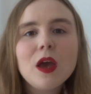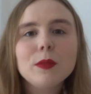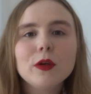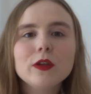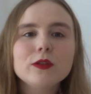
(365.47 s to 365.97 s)

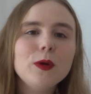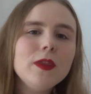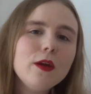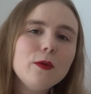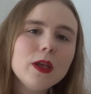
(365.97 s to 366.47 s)
because when
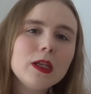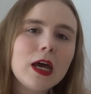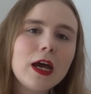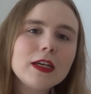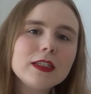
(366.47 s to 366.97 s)
they
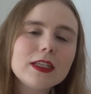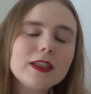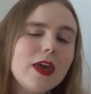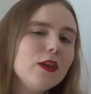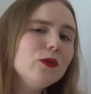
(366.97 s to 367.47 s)
realize that
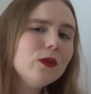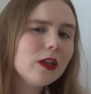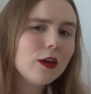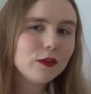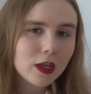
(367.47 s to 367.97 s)
they do not
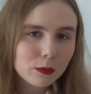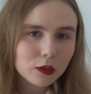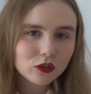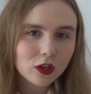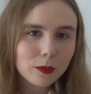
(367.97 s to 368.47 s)
have that
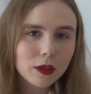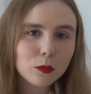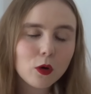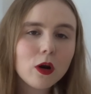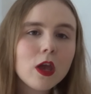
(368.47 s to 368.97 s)
much time
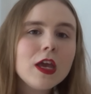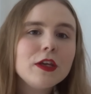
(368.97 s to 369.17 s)
anymore,